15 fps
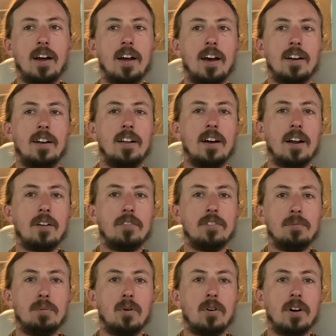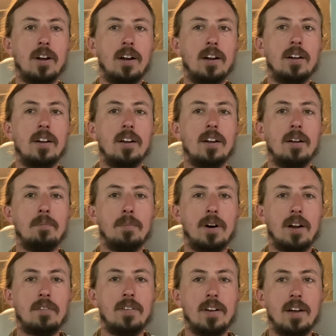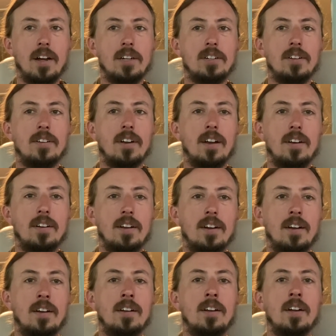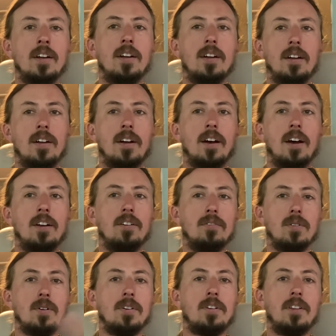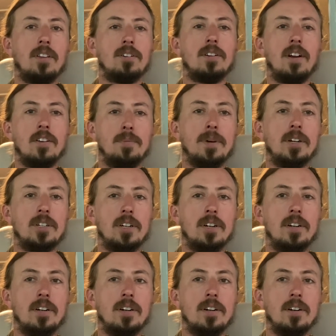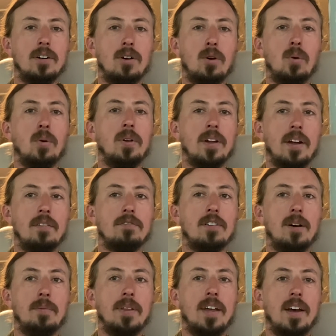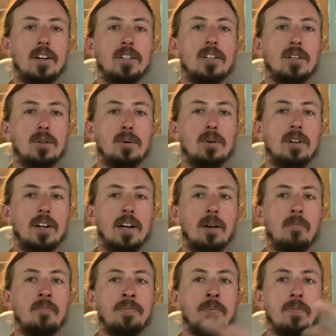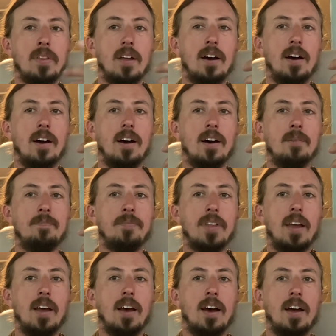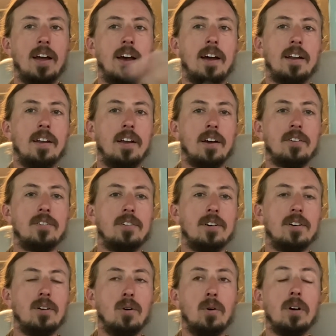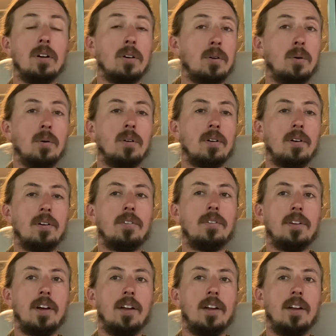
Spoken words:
I had a lot of supporting modifications I did. I divorced the transmission cooling from the engine cooling. I added external oil coolers.